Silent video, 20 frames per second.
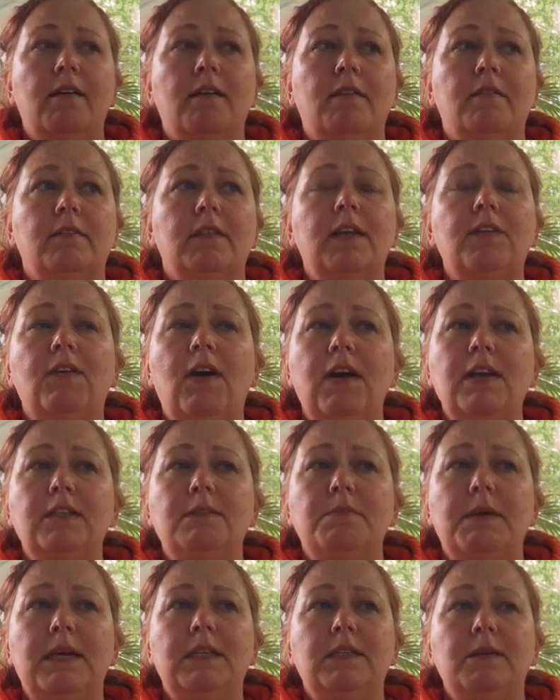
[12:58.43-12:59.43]
Levi's
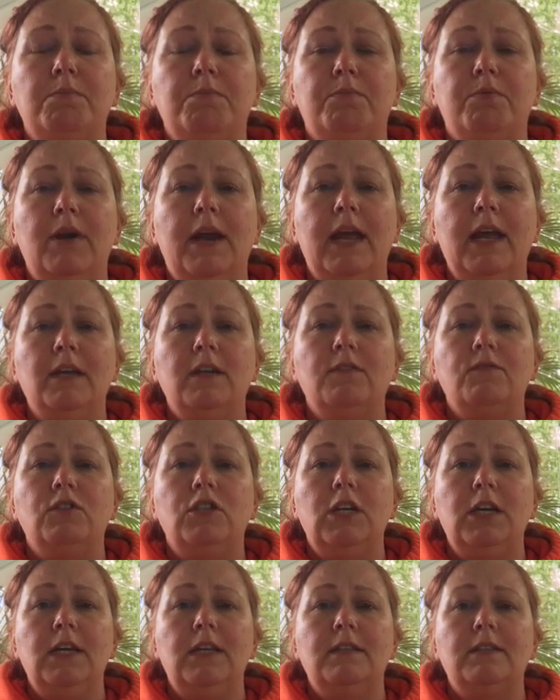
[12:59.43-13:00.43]
makes a brand of
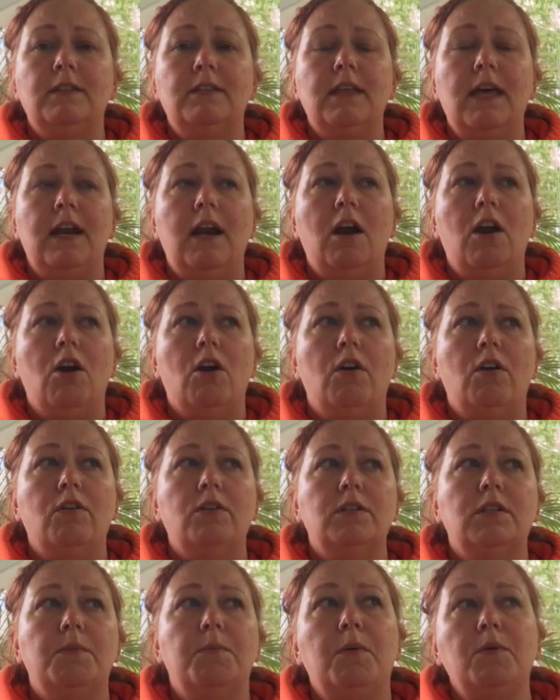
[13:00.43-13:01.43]
jeans that are
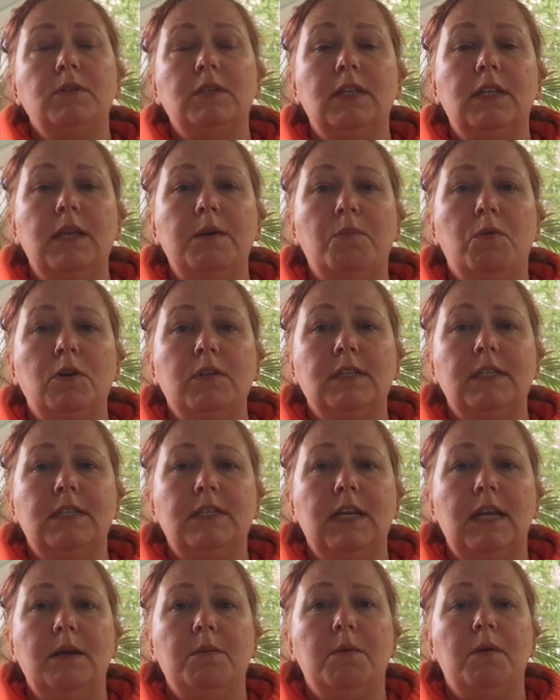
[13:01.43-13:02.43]
supposedly more
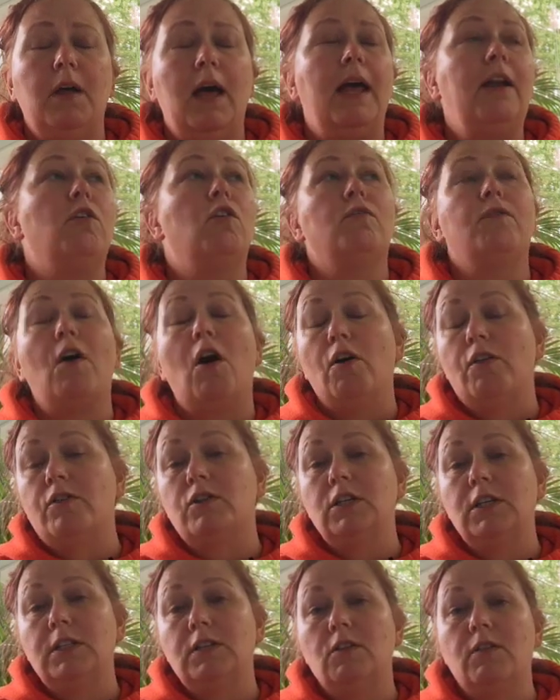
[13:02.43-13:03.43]
sustainable. I don't know if all their
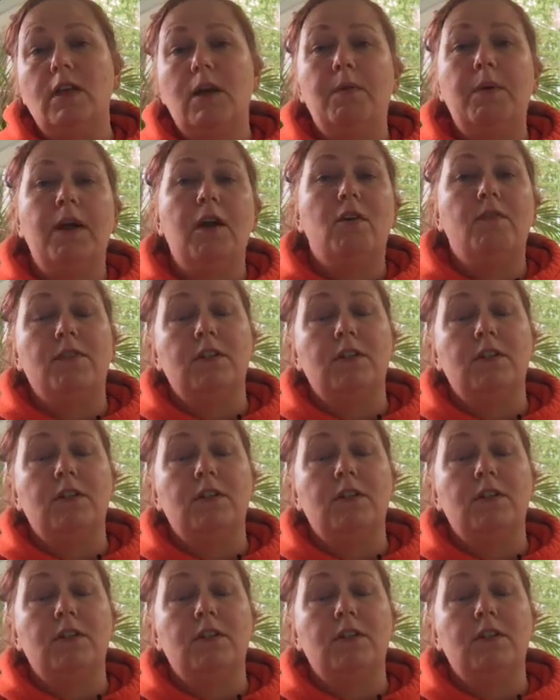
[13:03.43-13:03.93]
jeans are that way or if